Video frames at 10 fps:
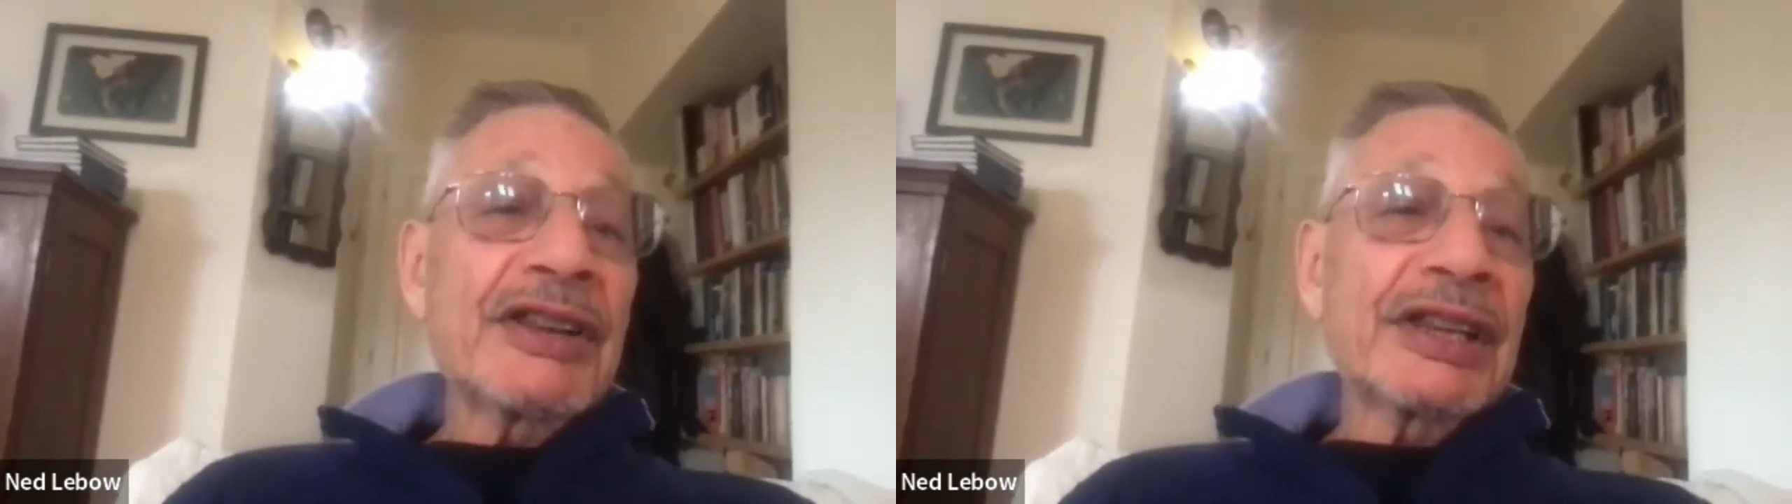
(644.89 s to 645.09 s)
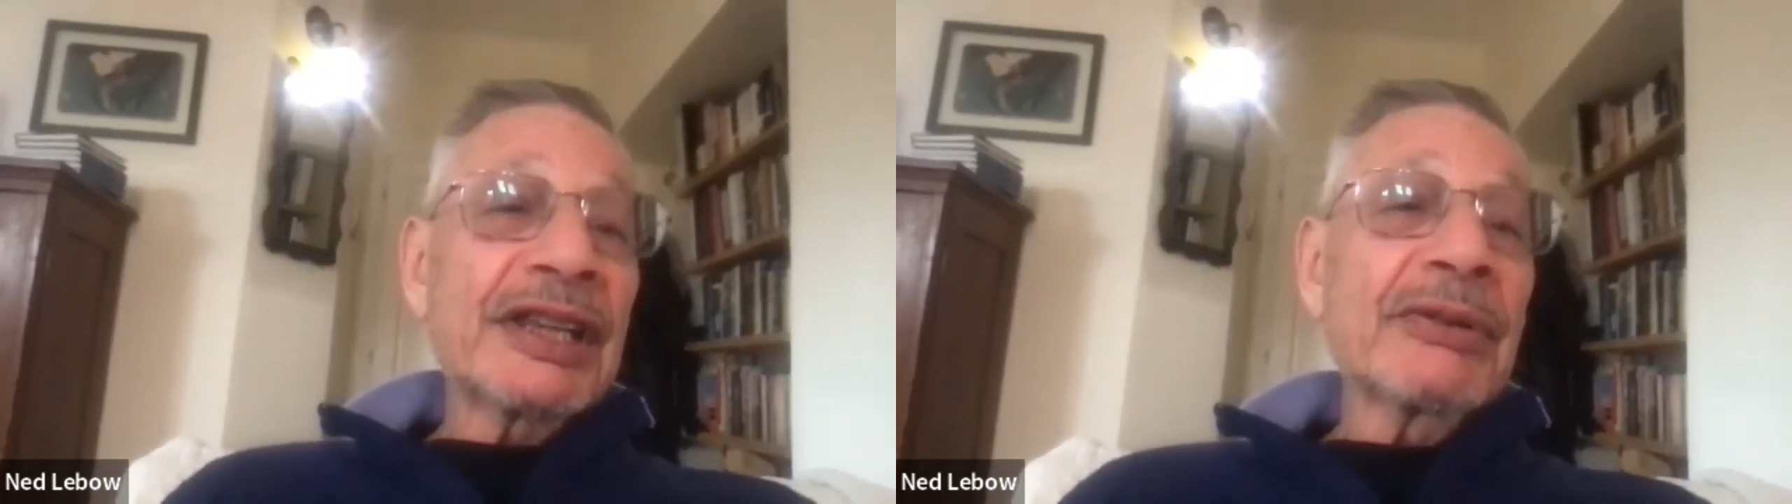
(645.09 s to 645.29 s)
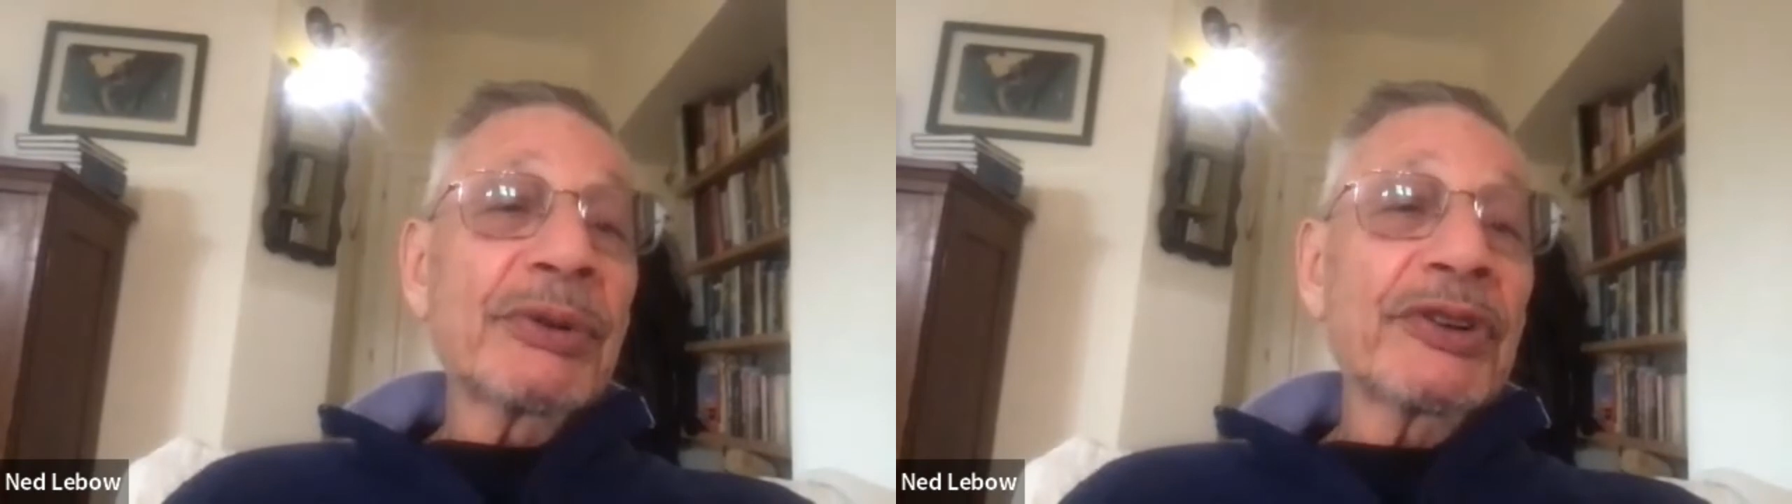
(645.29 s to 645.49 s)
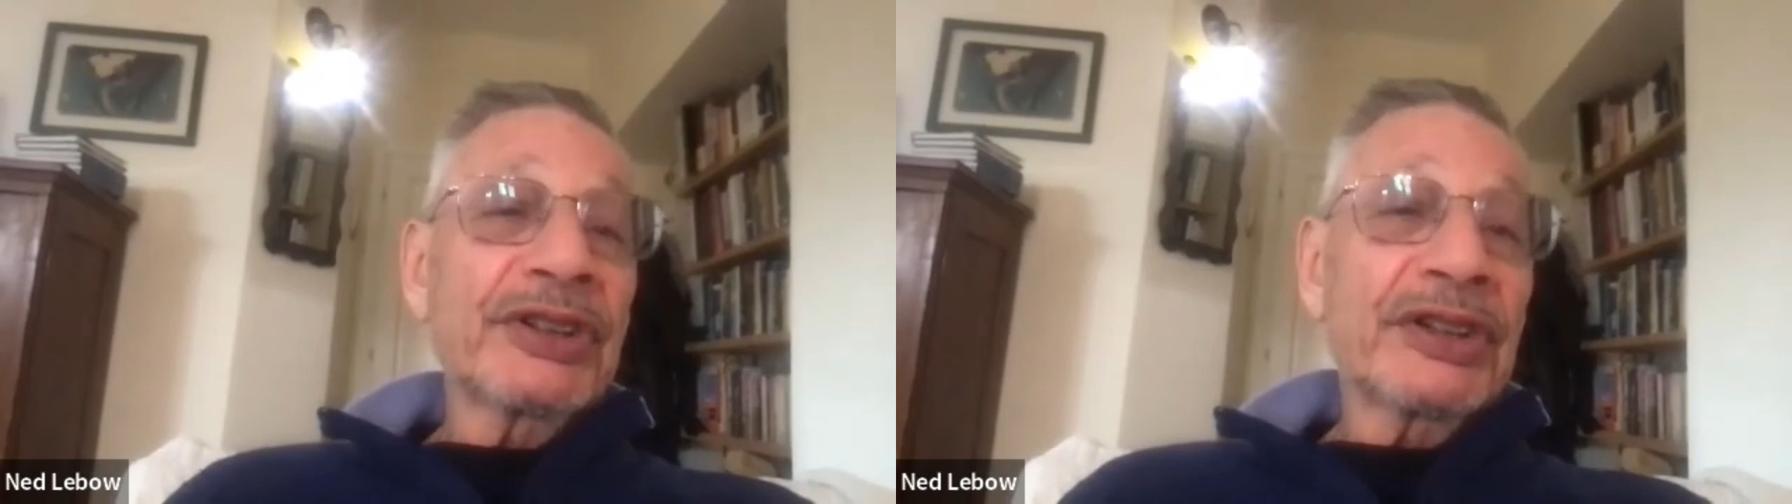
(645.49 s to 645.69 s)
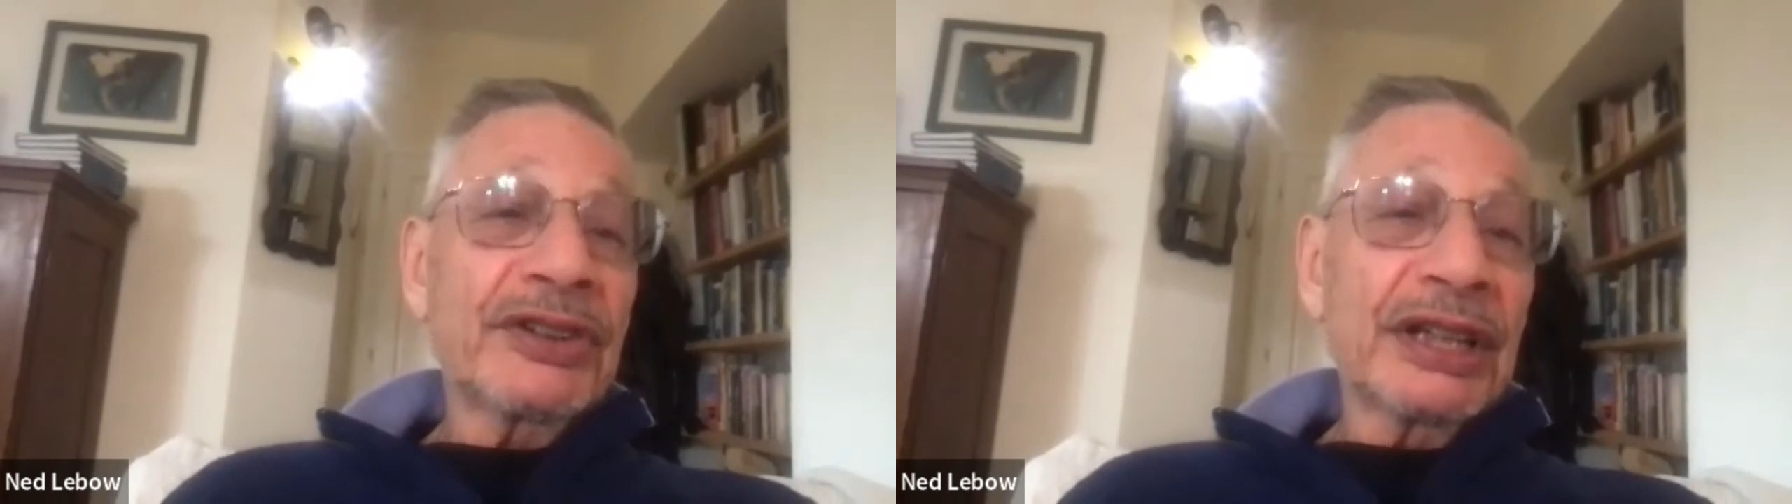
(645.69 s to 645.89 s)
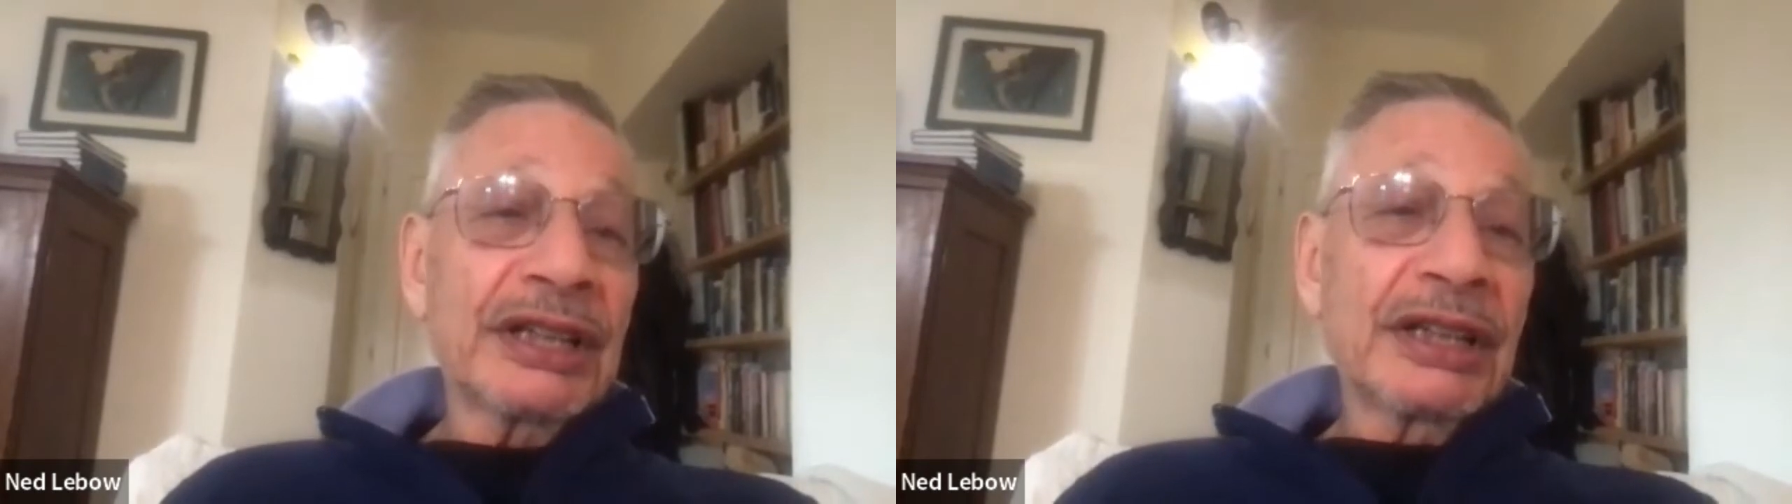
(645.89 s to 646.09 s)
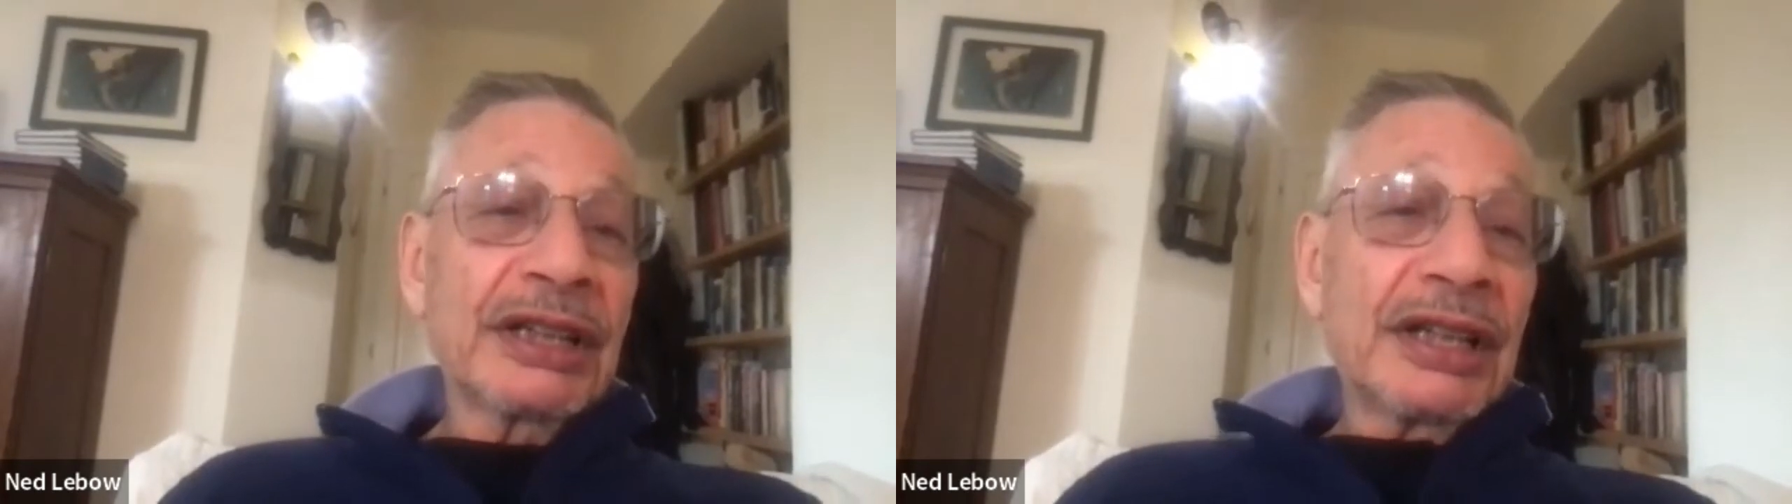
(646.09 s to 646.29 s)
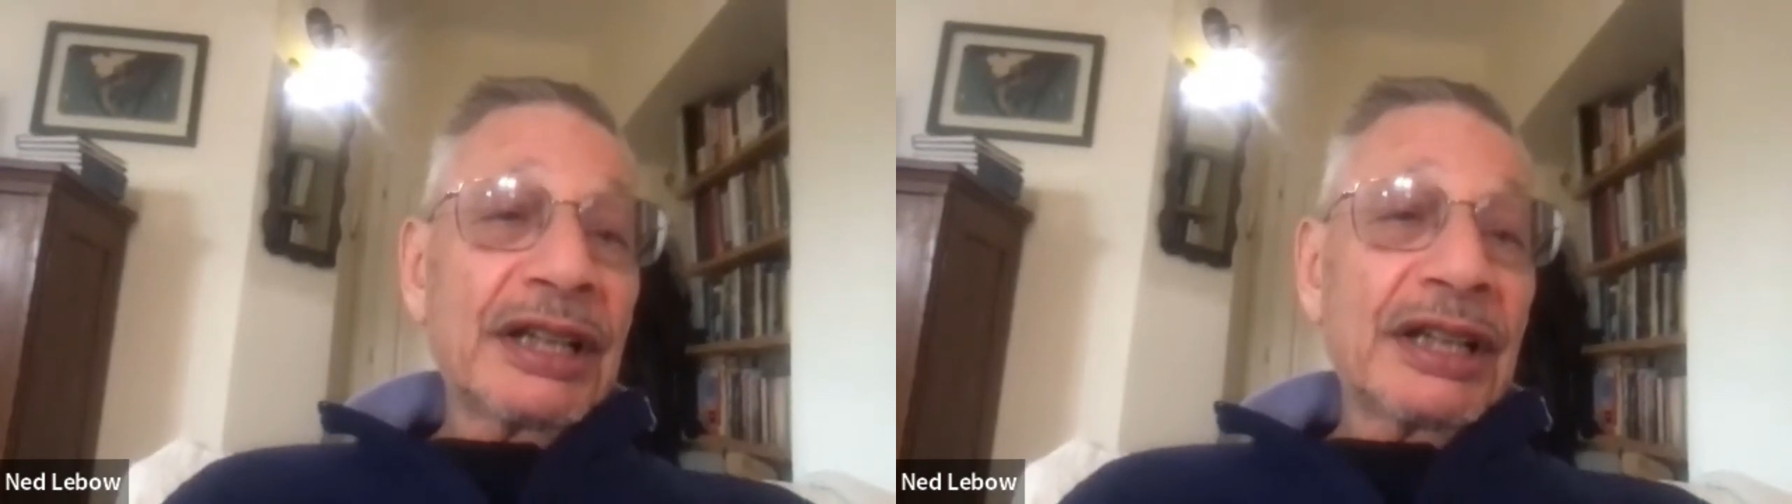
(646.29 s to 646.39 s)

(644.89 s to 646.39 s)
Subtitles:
that they will succeed.